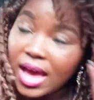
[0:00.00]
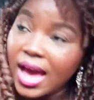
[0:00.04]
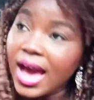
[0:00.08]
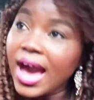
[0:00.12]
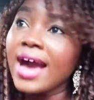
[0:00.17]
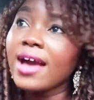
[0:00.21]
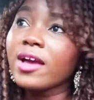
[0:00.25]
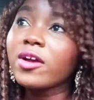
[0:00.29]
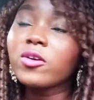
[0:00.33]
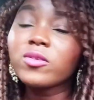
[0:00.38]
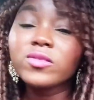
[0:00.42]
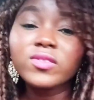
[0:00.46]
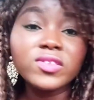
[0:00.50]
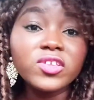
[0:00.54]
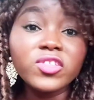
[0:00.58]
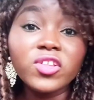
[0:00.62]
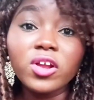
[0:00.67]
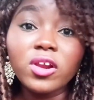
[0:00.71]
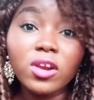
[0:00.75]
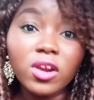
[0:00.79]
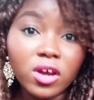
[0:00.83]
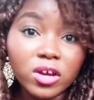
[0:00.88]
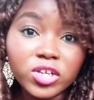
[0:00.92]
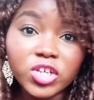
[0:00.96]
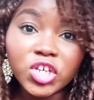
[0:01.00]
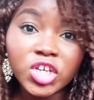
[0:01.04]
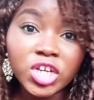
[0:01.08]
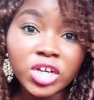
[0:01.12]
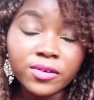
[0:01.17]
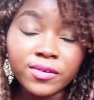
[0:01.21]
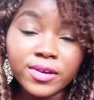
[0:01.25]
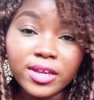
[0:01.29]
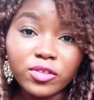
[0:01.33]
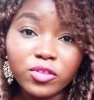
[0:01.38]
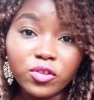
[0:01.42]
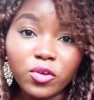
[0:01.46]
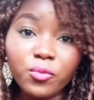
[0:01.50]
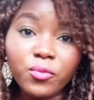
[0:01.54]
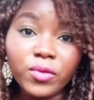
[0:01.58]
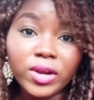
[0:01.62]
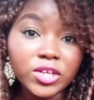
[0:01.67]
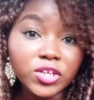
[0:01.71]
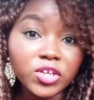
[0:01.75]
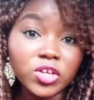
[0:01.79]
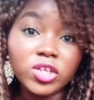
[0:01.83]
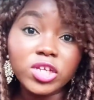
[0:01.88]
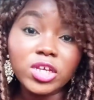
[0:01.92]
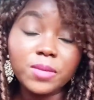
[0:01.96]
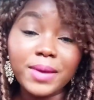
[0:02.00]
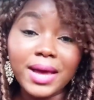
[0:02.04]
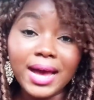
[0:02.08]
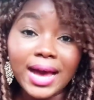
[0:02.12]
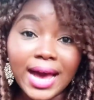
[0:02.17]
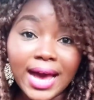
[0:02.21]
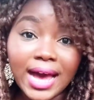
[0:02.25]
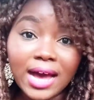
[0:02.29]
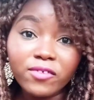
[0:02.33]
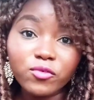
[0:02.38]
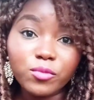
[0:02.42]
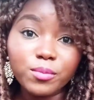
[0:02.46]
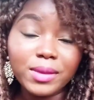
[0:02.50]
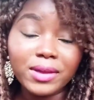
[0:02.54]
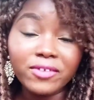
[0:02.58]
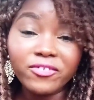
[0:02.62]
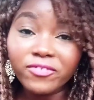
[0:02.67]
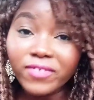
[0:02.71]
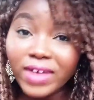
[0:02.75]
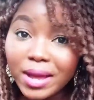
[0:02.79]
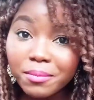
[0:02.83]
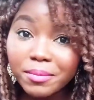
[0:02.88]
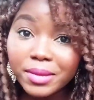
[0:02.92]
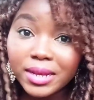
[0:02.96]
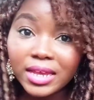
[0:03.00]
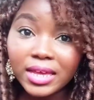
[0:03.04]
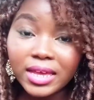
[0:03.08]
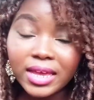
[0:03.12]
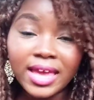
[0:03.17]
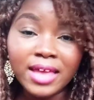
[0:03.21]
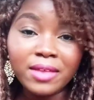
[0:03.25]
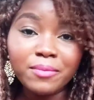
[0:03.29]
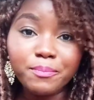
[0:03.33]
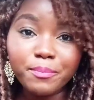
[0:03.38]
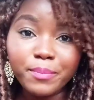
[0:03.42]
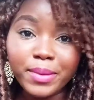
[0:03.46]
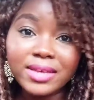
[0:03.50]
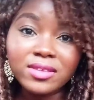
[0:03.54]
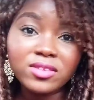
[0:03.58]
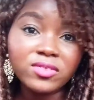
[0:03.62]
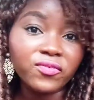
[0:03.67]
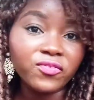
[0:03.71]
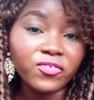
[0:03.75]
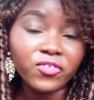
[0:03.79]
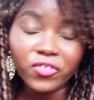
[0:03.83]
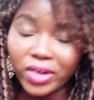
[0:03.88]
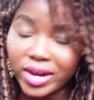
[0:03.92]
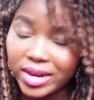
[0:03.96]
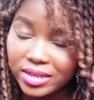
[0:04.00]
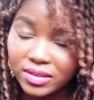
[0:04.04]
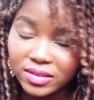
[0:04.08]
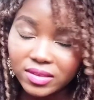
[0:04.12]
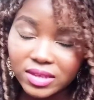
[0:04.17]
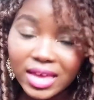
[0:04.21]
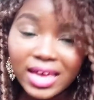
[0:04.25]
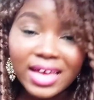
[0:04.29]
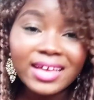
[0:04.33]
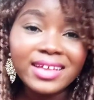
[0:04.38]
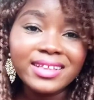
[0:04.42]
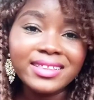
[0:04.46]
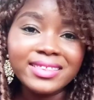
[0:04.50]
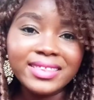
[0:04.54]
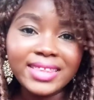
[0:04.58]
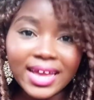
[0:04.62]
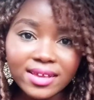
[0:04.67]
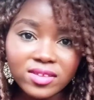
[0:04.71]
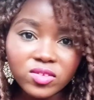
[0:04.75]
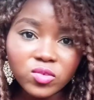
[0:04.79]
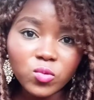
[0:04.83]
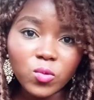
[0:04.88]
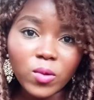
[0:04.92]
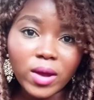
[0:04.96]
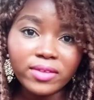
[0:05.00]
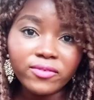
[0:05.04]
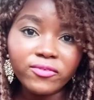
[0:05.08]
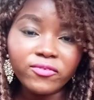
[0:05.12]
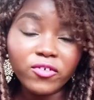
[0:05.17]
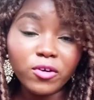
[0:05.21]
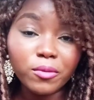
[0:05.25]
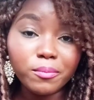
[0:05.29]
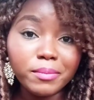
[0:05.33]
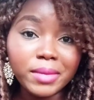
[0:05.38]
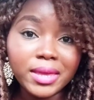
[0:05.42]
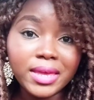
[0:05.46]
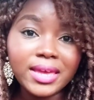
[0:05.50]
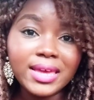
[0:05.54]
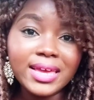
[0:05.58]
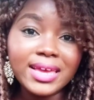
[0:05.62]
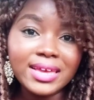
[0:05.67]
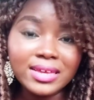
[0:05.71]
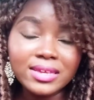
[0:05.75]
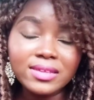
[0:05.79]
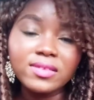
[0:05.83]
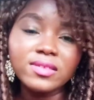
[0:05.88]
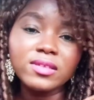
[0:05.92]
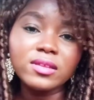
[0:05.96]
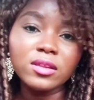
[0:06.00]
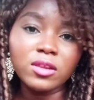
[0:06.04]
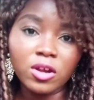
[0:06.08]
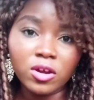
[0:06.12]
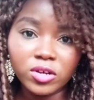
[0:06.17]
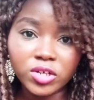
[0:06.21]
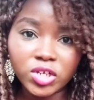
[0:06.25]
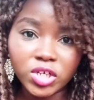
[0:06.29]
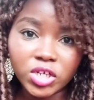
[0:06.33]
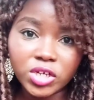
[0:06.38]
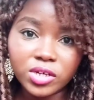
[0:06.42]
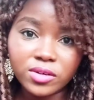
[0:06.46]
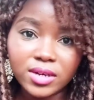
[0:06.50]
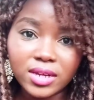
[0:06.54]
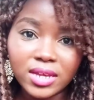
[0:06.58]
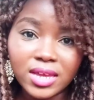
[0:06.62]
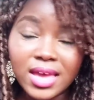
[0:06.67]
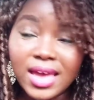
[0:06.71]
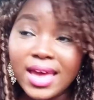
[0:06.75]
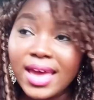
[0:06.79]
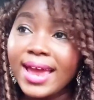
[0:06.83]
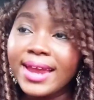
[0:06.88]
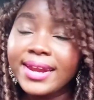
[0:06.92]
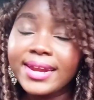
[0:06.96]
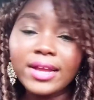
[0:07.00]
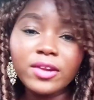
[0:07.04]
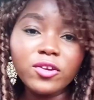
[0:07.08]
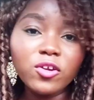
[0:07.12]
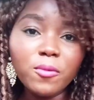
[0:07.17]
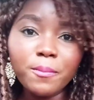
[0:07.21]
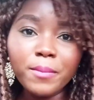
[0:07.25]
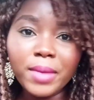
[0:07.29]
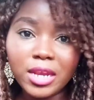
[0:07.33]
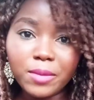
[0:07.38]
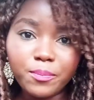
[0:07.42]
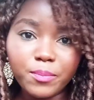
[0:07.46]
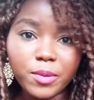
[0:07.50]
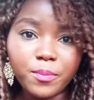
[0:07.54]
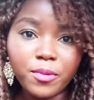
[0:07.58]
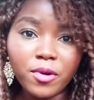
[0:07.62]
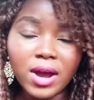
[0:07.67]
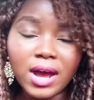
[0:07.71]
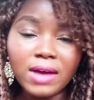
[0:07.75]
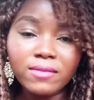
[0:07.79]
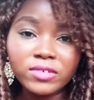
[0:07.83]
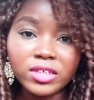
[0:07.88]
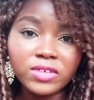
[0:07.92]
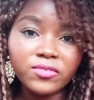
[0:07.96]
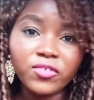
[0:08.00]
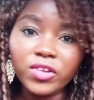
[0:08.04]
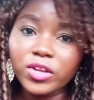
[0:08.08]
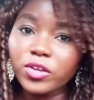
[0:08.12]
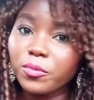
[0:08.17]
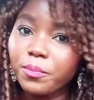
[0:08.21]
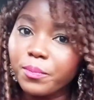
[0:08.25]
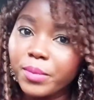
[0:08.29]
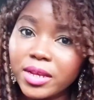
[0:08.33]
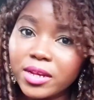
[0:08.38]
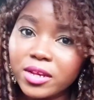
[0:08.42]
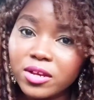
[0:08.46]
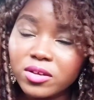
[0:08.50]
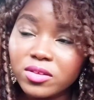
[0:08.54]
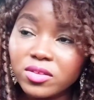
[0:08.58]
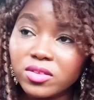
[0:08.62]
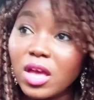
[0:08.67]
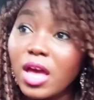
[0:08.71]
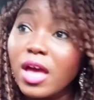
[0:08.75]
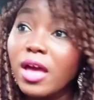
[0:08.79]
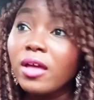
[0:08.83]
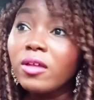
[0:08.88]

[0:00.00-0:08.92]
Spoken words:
I consider luxury the relationship I have with my family and best friends. That's what for me is luxury. And I know many people have different opinions.